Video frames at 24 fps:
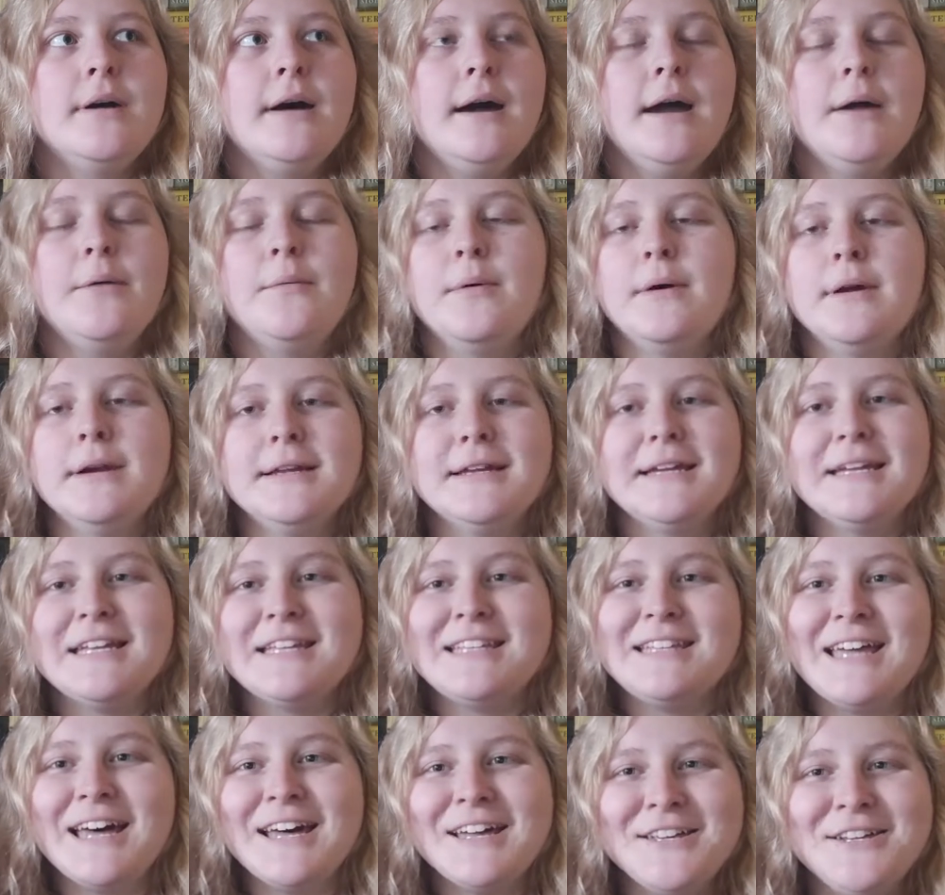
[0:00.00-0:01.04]
I want to
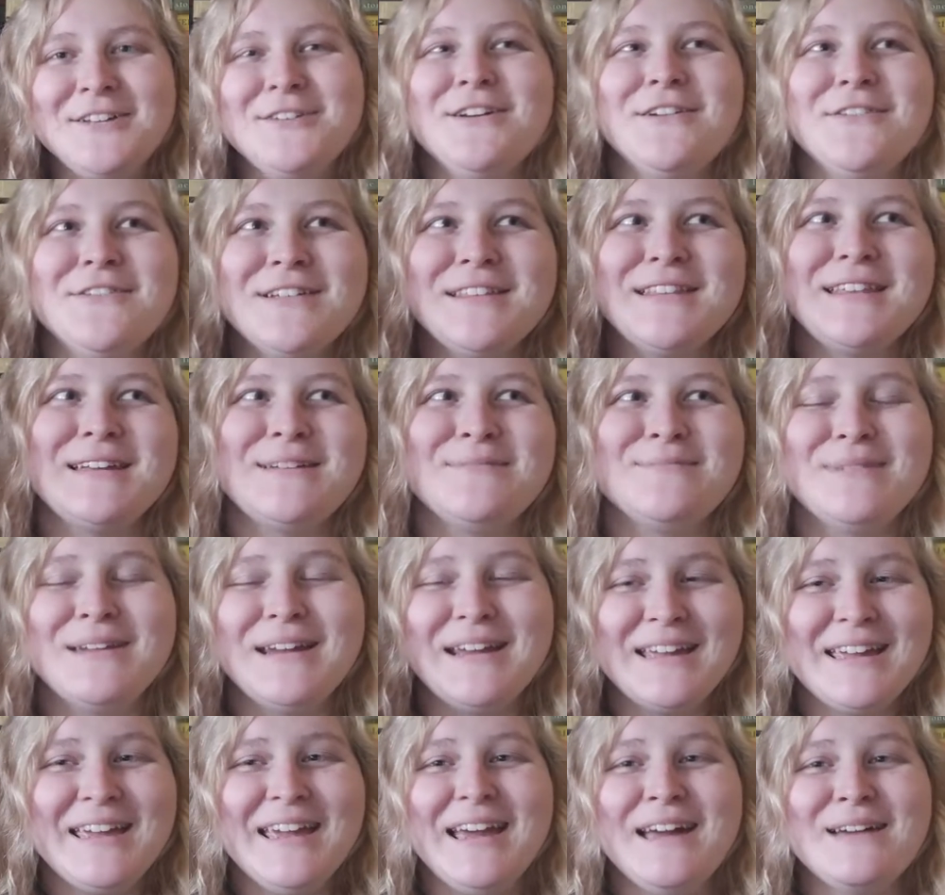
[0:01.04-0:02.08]
tell you everything, but I
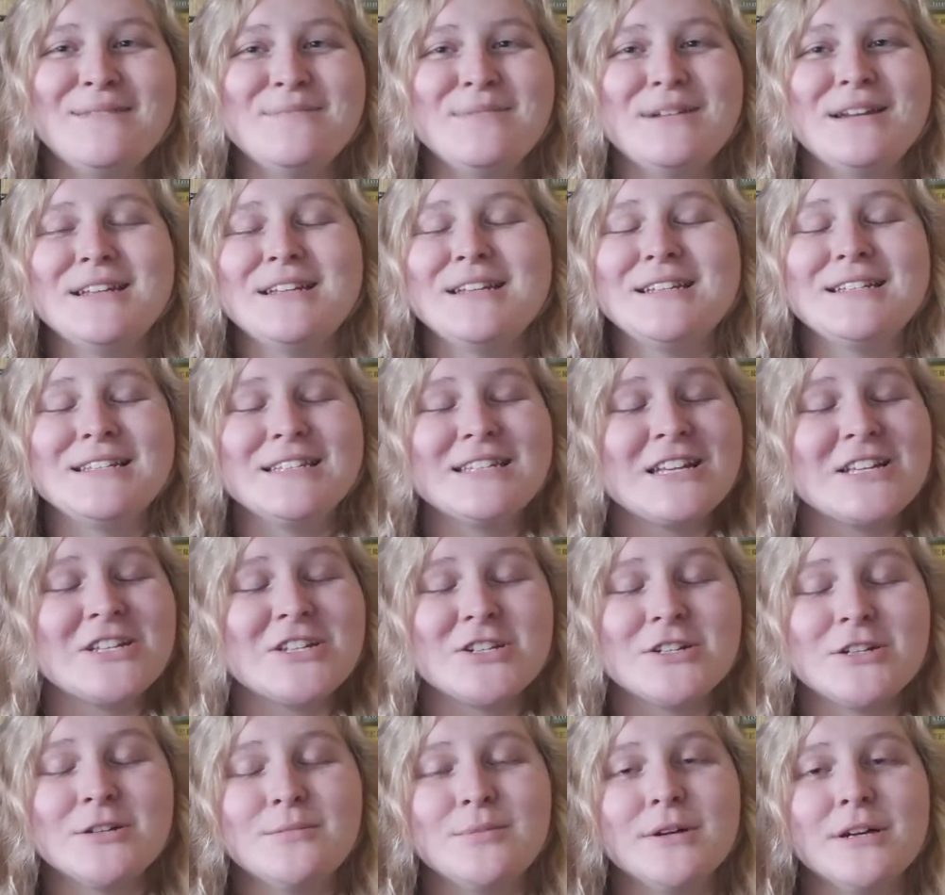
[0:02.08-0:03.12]
can't. But it is such a
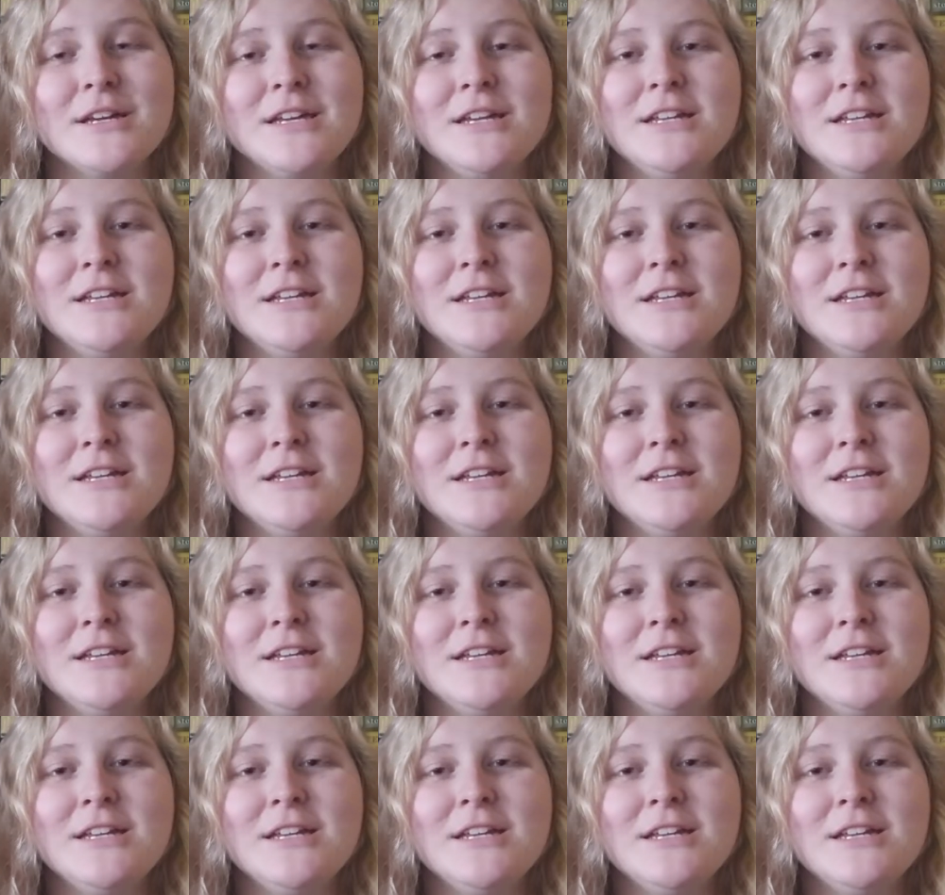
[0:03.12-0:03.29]
good book.